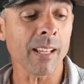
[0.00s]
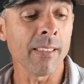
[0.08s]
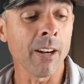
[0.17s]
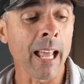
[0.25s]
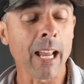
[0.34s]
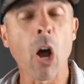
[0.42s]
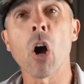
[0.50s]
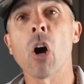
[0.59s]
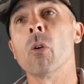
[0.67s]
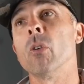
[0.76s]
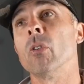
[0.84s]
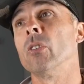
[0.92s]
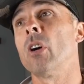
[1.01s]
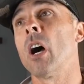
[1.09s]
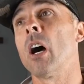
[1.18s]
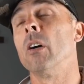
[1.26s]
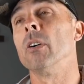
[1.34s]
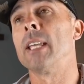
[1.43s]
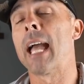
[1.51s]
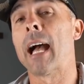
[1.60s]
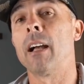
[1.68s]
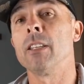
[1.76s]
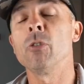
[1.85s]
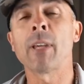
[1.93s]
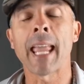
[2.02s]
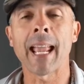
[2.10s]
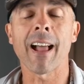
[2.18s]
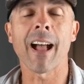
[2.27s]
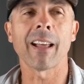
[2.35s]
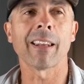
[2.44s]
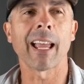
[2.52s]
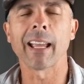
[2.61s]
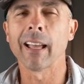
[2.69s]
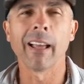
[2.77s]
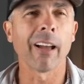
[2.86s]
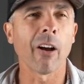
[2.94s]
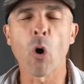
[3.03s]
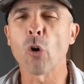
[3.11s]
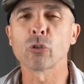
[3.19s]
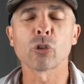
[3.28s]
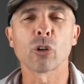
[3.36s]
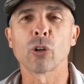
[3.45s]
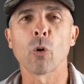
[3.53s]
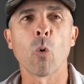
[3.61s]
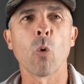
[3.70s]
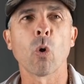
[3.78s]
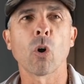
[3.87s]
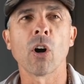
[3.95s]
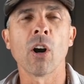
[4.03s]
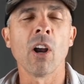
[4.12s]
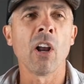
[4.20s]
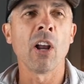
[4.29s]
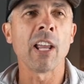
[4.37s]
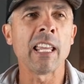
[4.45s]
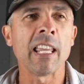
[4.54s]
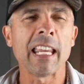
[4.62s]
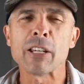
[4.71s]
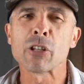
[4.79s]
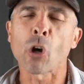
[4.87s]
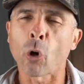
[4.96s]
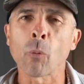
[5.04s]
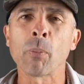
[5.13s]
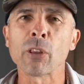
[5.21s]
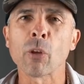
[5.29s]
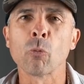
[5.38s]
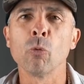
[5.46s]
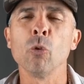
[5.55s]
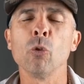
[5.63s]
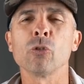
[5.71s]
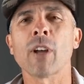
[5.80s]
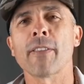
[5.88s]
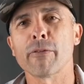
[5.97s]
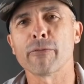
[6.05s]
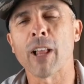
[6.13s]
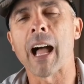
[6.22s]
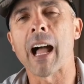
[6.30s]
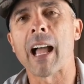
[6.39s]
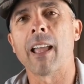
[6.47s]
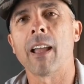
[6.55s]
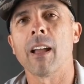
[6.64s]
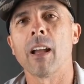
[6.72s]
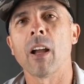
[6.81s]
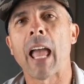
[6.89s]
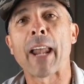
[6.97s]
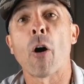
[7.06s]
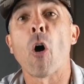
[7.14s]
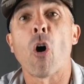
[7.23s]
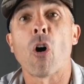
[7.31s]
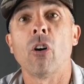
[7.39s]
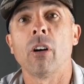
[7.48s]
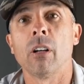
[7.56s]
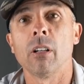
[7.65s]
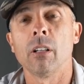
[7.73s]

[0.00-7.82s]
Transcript: they're like, oh, oh yeah, you cannot like alter or interpret the rules on the fly at all,